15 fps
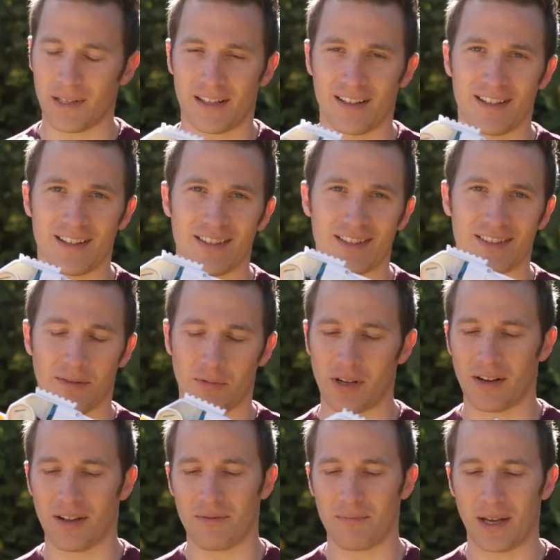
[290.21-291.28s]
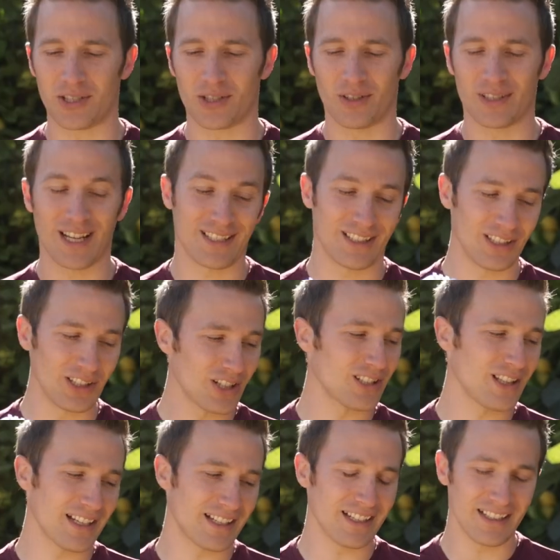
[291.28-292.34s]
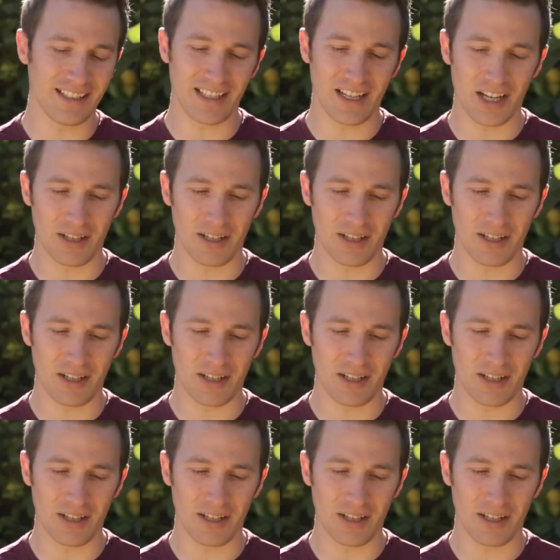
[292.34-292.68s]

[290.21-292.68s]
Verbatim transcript: because I want to make sure it doesn't look like a,